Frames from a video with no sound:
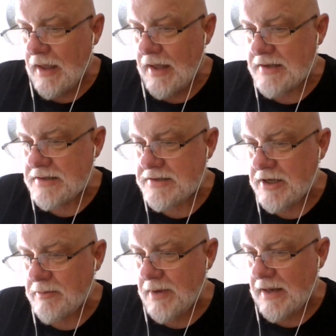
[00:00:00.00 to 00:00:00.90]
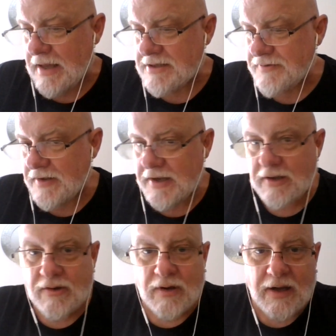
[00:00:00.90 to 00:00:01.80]
As I said in my last
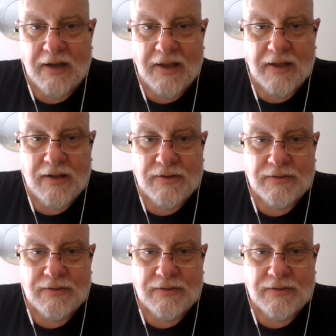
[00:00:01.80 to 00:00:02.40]
video, I